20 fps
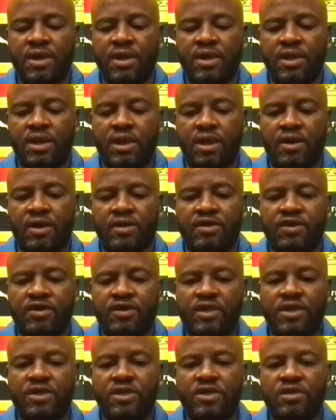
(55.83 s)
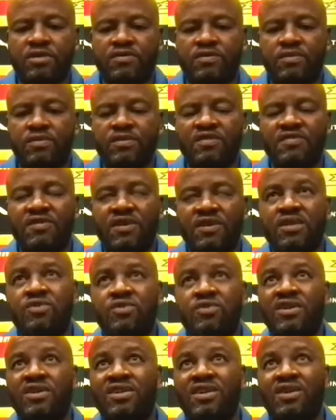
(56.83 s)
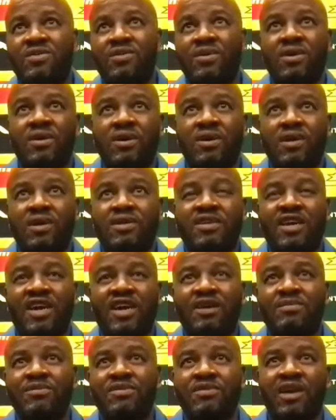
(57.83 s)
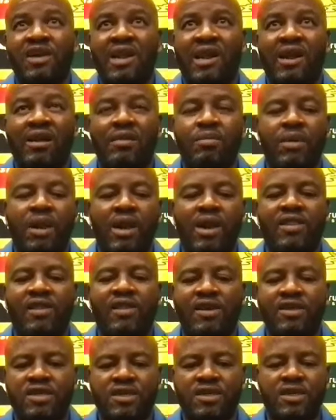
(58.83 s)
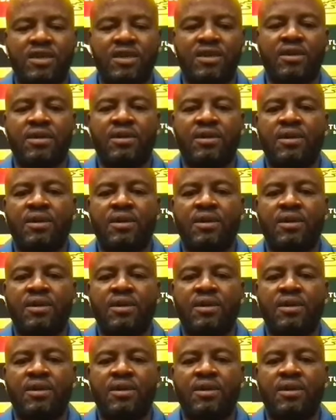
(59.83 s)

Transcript: I think our transitions from defense to attack were at times a little bit lethargic.